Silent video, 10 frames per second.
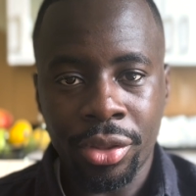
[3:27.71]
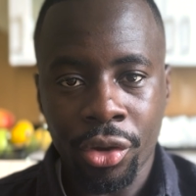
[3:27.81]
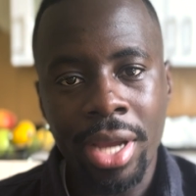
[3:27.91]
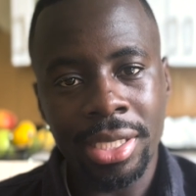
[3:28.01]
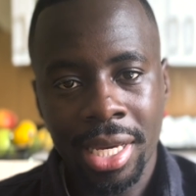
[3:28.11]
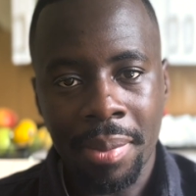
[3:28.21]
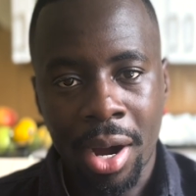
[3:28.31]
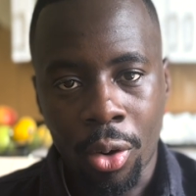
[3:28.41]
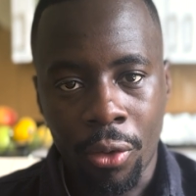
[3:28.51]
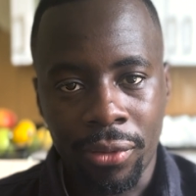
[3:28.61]
crazy thing about
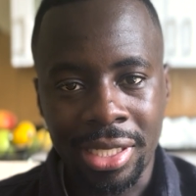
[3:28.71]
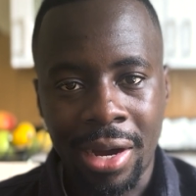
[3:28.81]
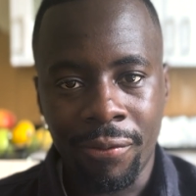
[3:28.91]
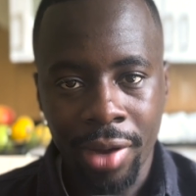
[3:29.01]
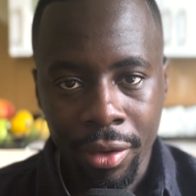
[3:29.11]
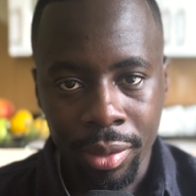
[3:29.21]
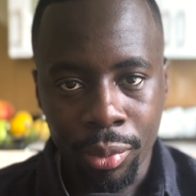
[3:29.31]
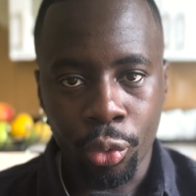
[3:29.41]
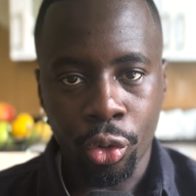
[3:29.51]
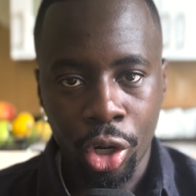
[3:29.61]
golf is how
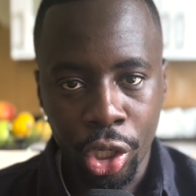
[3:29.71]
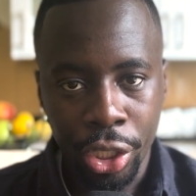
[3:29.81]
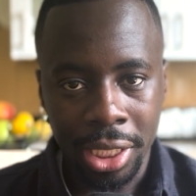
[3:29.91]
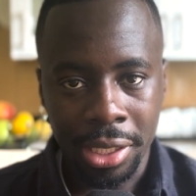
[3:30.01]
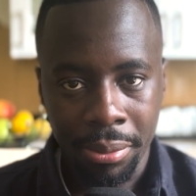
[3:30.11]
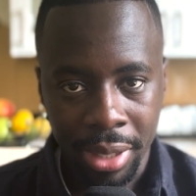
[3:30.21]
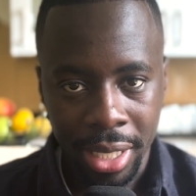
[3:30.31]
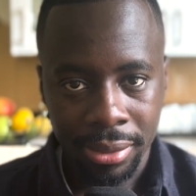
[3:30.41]
variable your earnings can be.